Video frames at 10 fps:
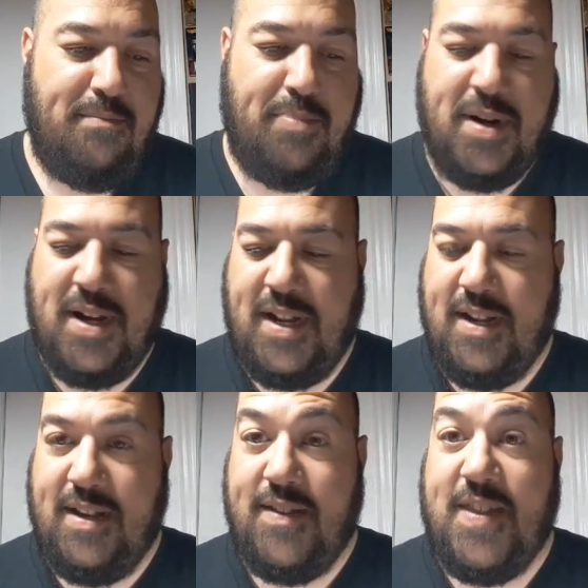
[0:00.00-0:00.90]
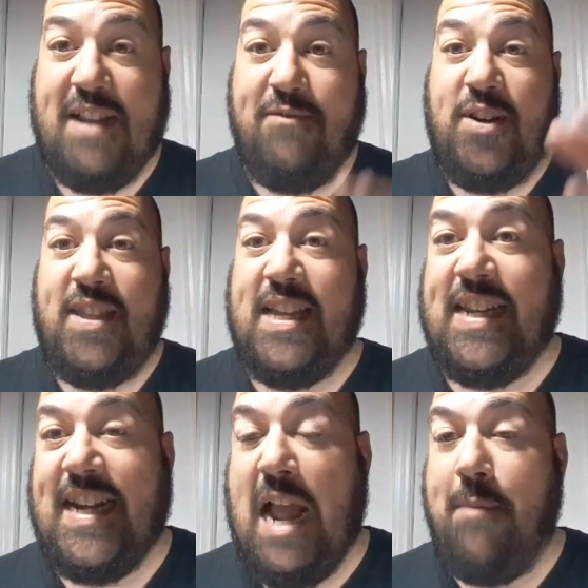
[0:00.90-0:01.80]
But thankfully that
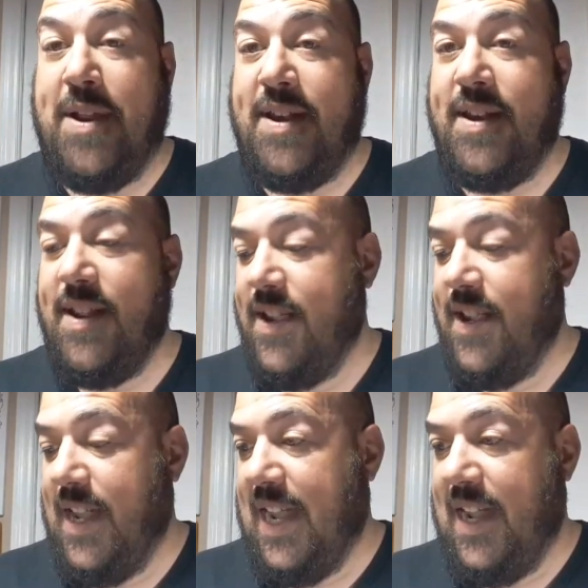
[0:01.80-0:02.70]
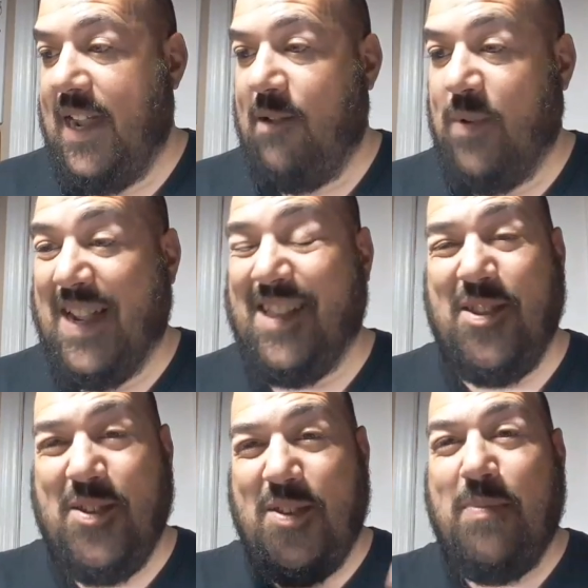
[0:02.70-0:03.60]
didn't happen, and we get to
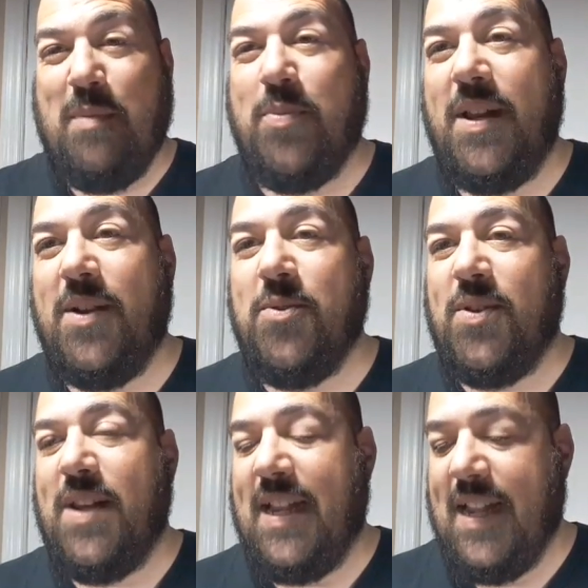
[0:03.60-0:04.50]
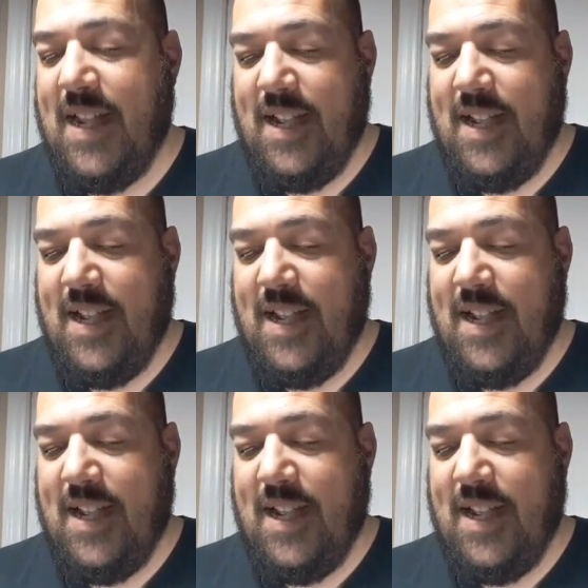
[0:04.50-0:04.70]
do something pretty cool tonight.